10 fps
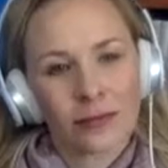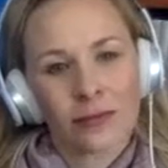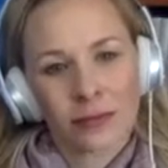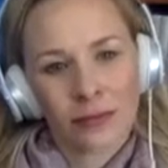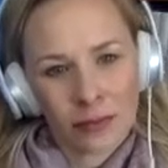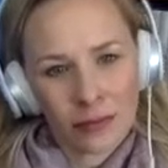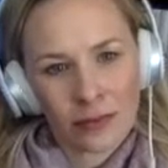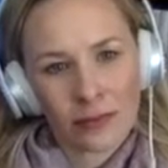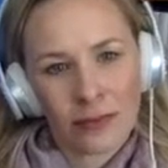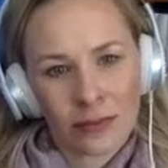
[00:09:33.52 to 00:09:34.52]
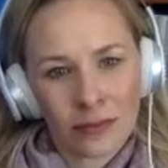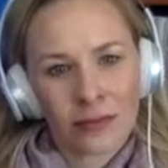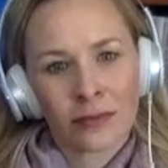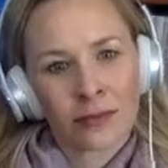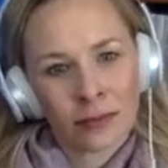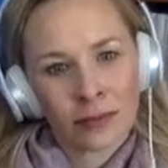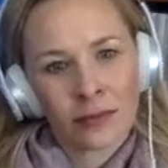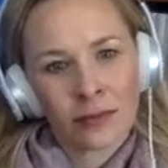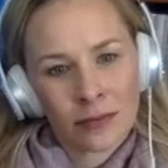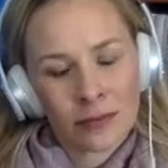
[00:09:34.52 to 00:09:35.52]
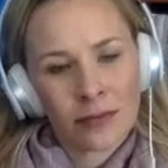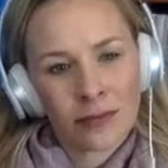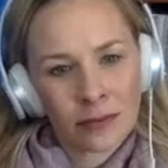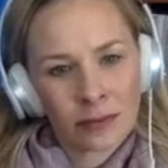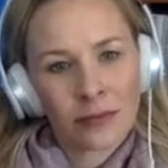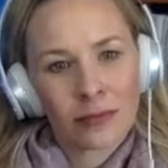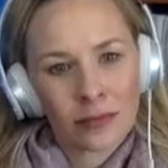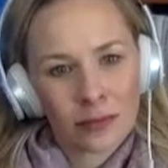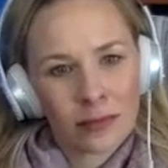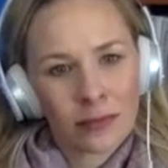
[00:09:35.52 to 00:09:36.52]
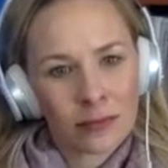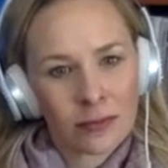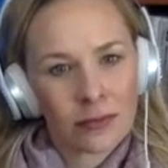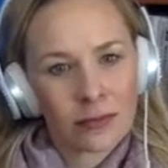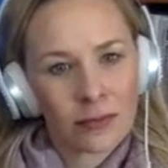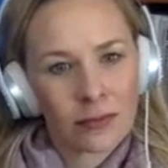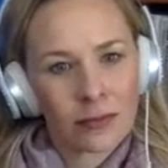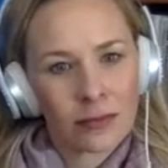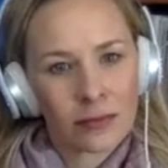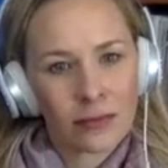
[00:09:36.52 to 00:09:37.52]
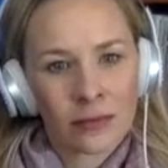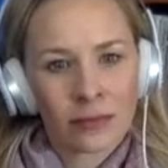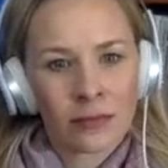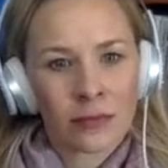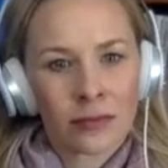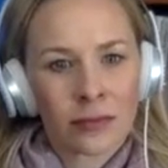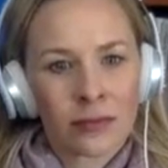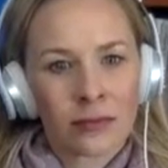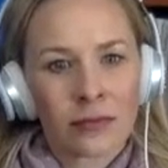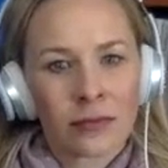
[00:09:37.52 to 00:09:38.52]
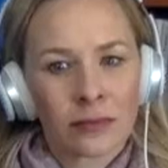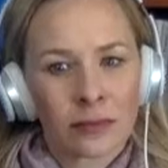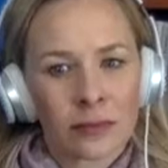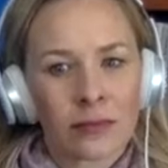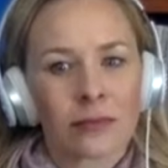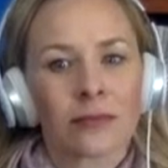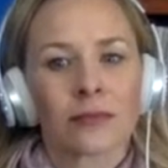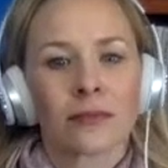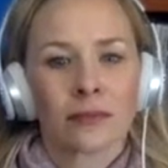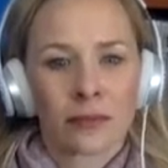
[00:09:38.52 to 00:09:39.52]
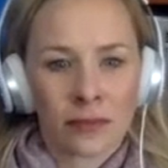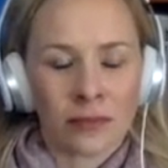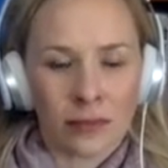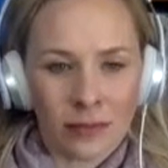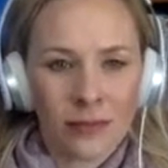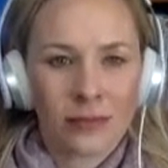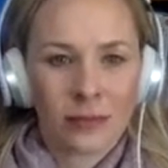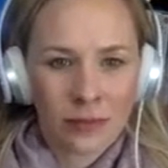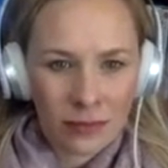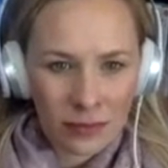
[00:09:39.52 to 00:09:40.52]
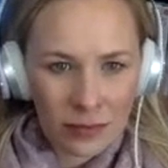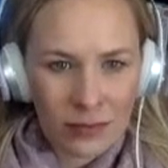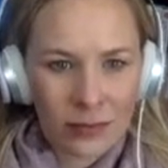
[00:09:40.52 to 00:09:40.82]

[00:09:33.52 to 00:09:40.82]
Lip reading: (not speaking)